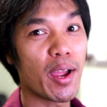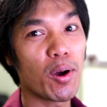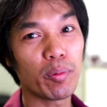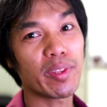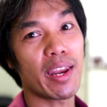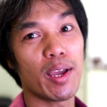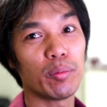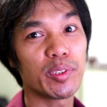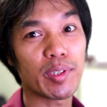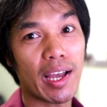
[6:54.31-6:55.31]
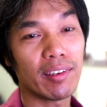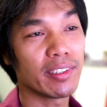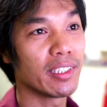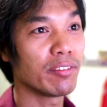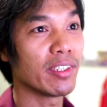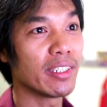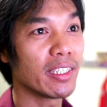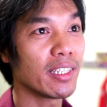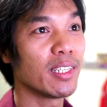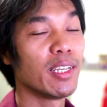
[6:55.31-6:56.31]
I hope that helped you out, and if it
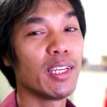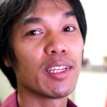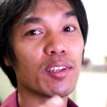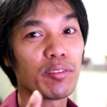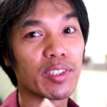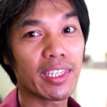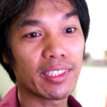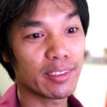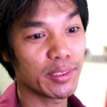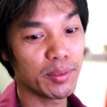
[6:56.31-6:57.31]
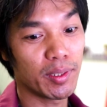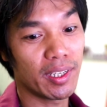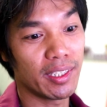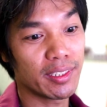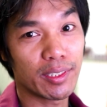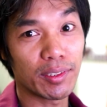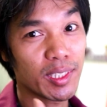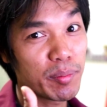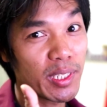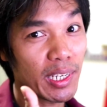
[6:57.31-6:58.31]
did, don't forget to uh, you know
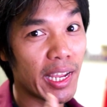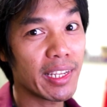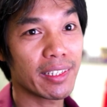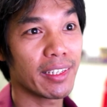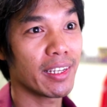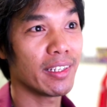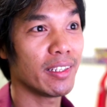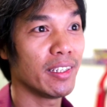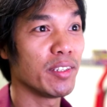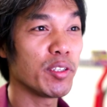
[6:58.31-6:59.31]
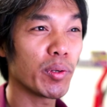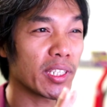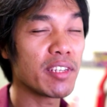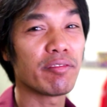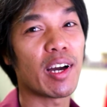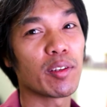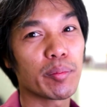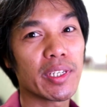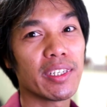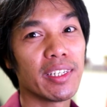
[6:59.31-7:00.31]
give me a like, and uh, if you want to keep
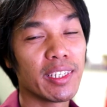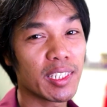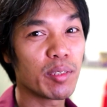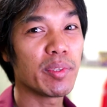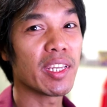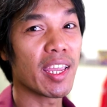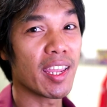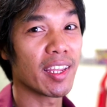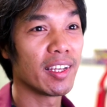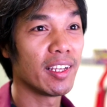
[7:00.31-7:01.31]
following me, give me a